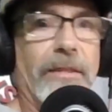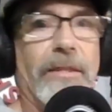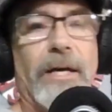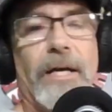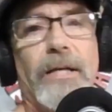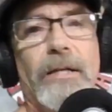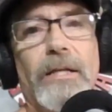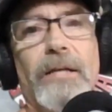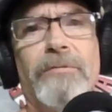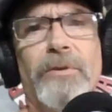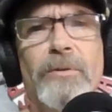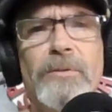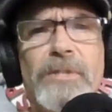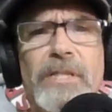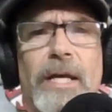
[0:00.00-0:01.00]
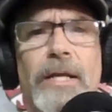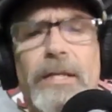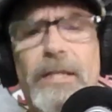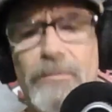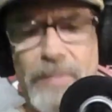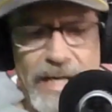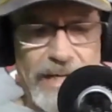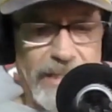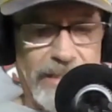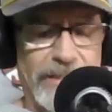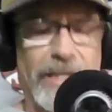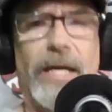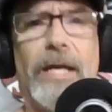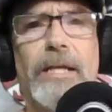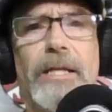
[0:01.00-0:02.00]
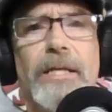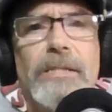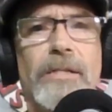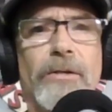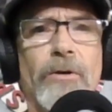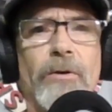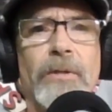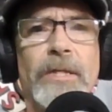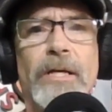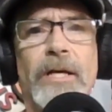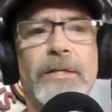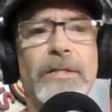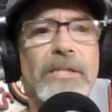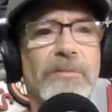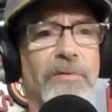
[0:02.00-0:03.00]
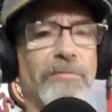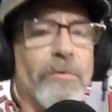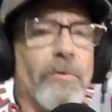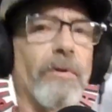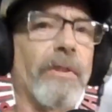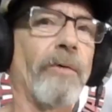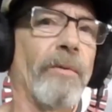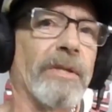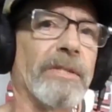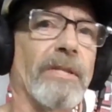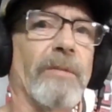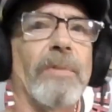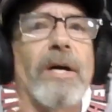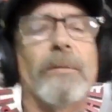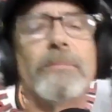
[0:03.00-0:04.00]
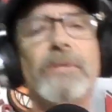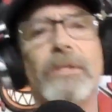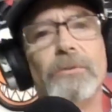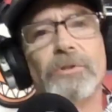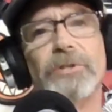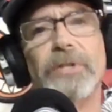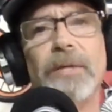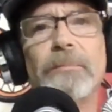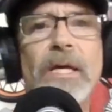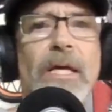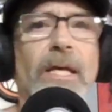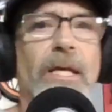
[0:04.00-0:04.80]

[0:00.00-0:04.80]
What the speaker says: that. If you skated back in the 80s and early 90s before they went to the popsicle shape,